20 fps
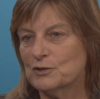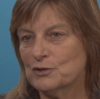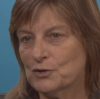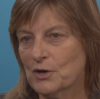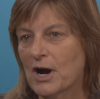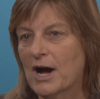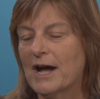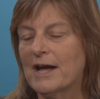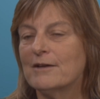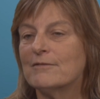
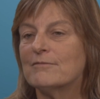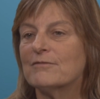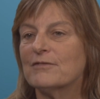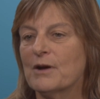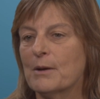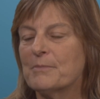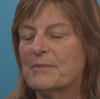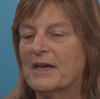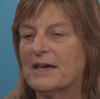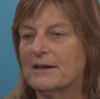drive
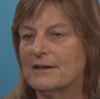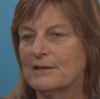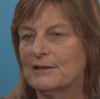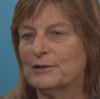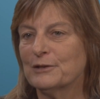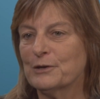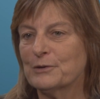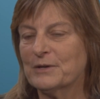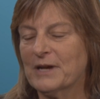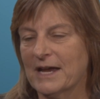from that
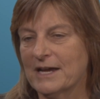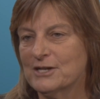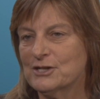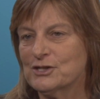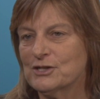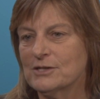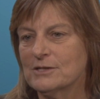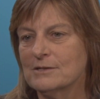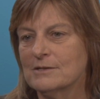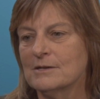
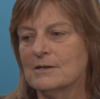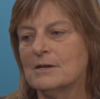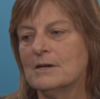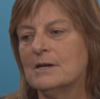location.